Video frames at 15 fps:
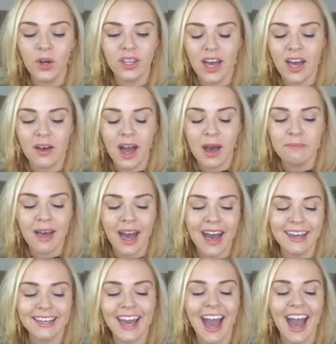
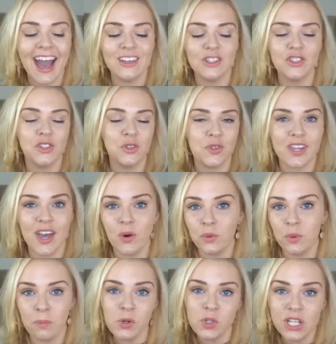handbag, and you can also get all
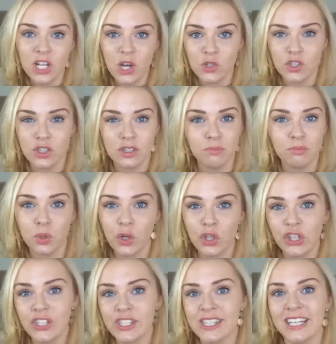the body lotions and
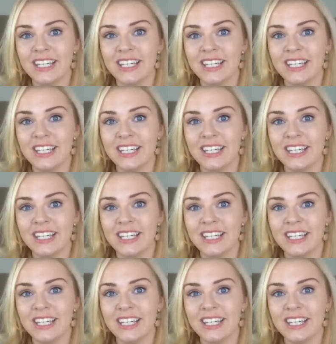products,